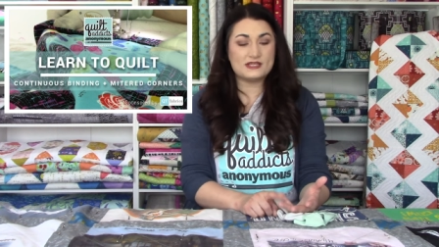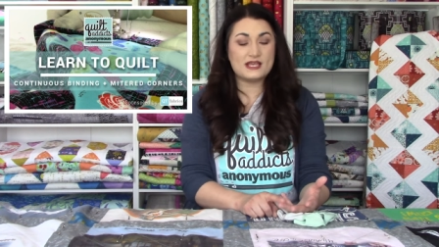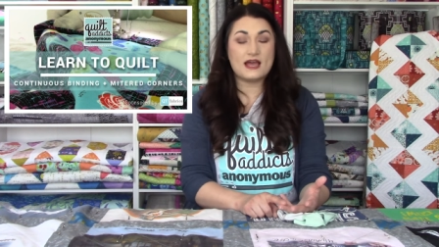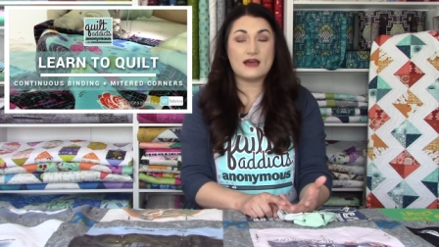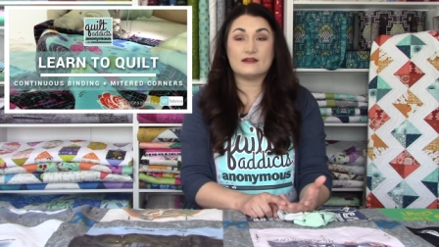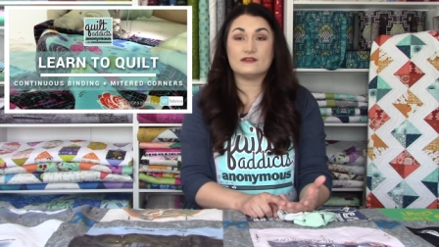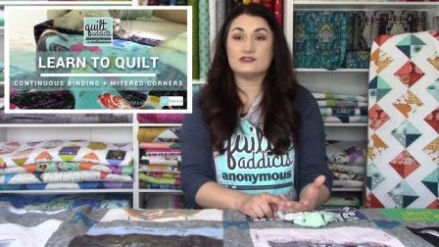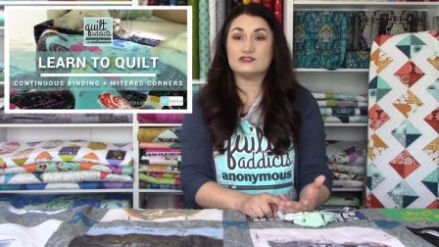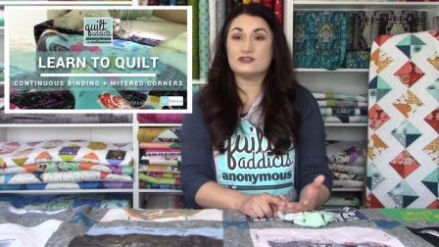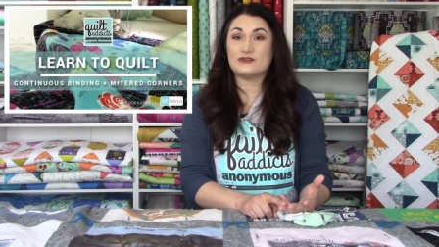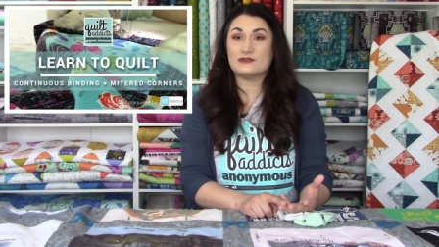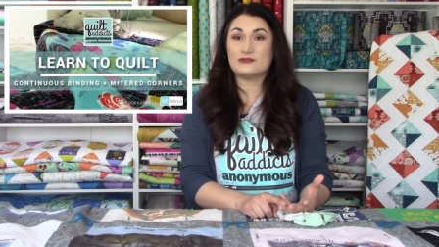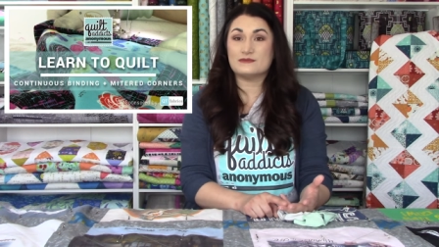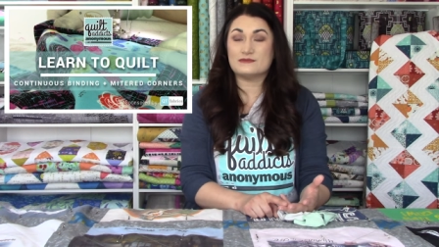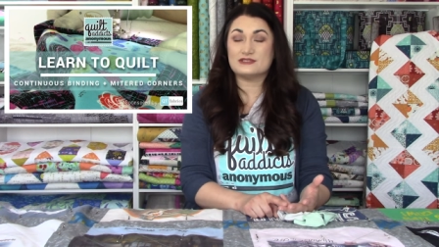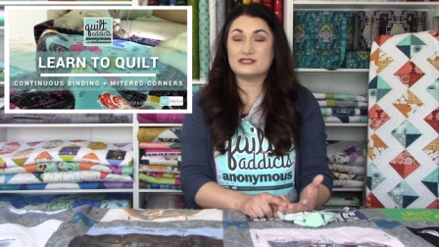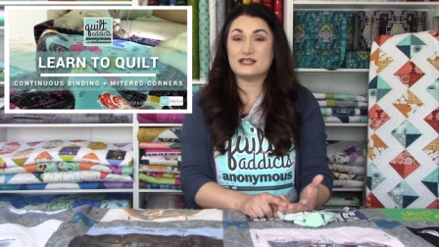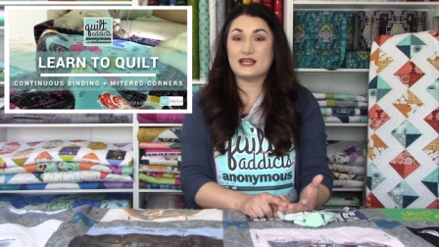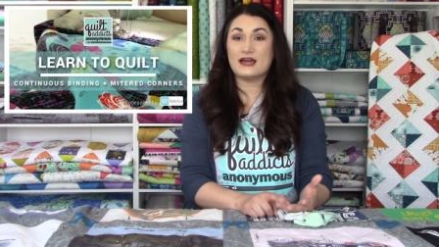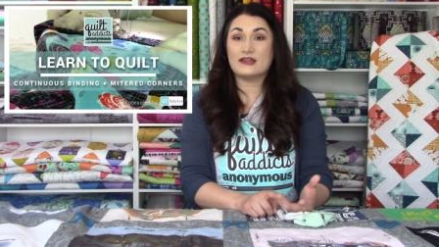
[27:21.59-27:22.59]
how to sew them
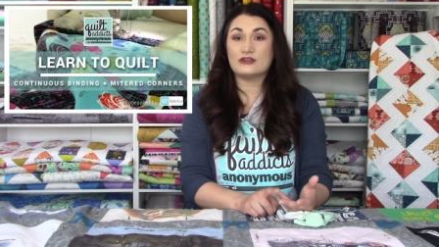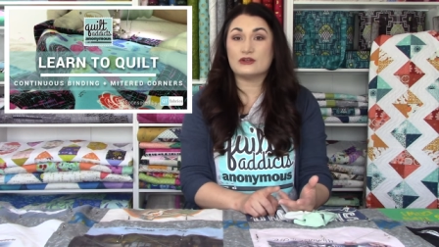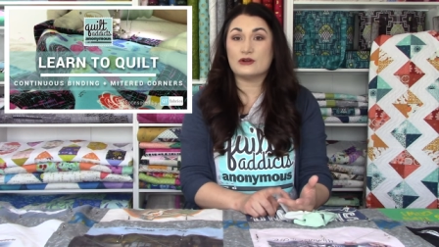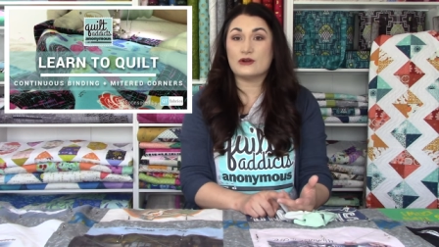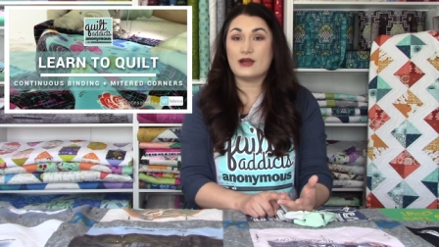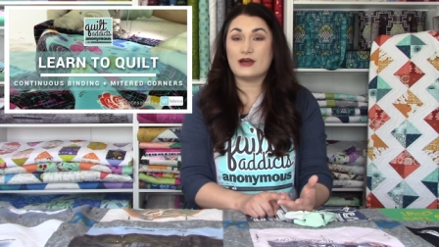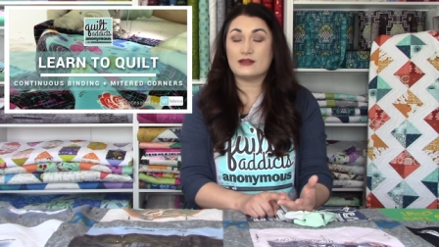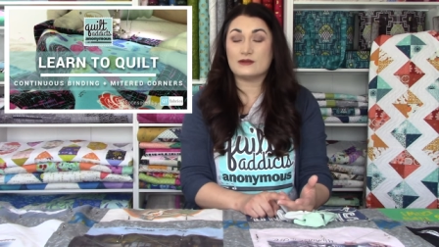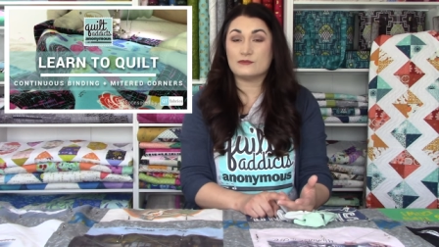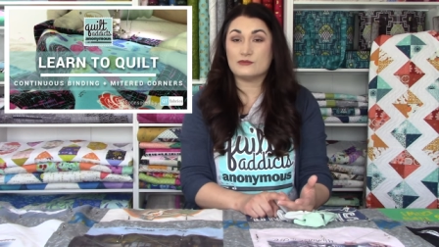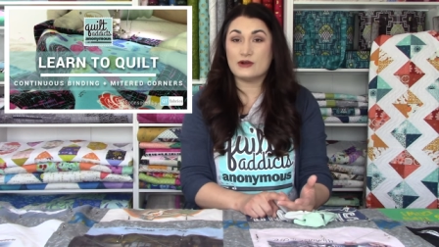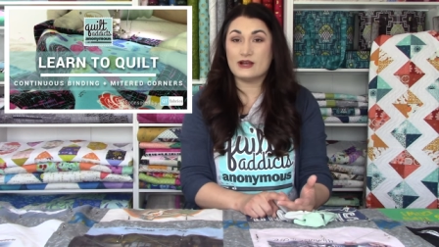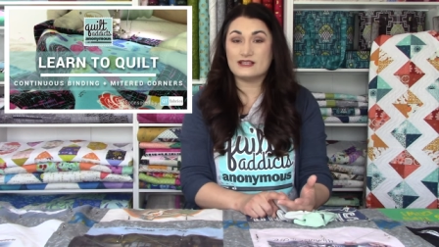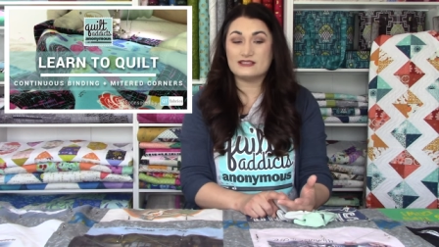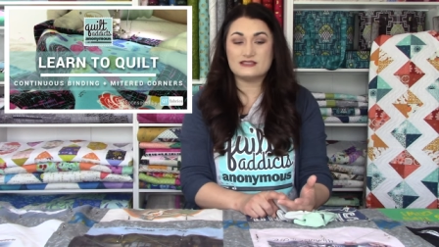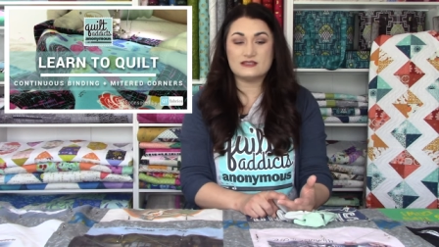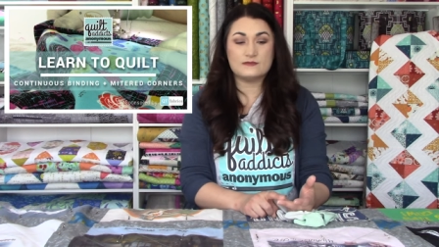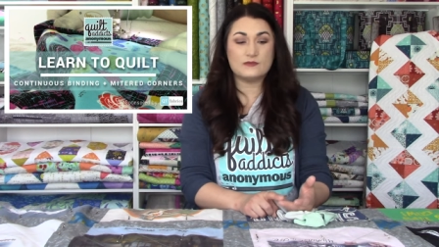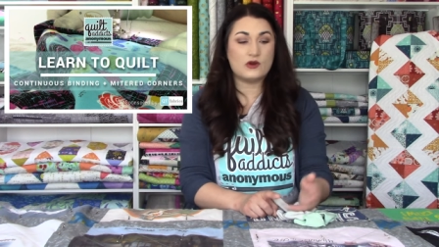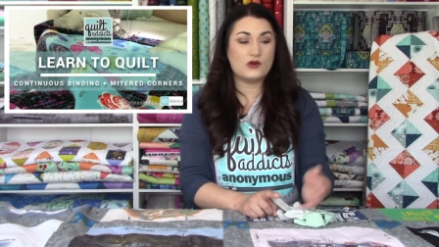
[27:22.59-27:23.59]
together, how to
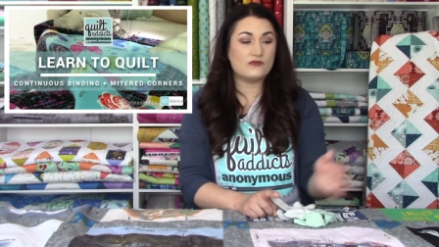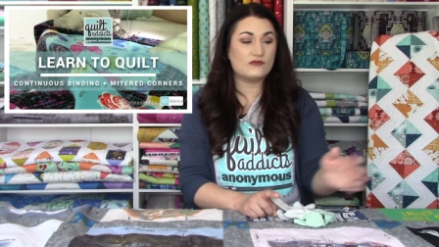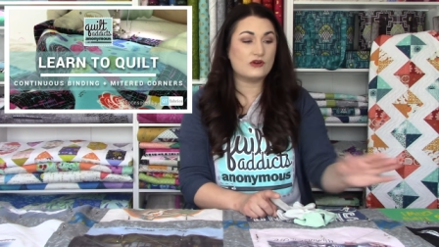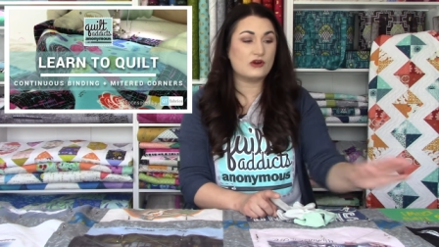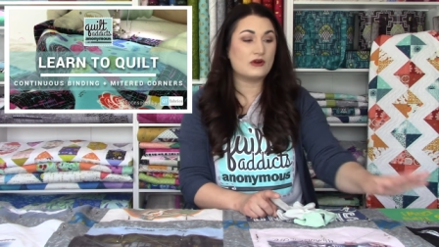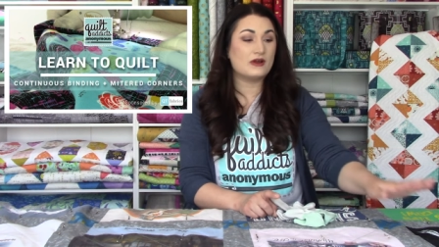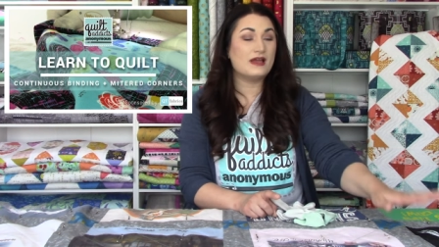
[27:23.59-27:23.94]
press them over,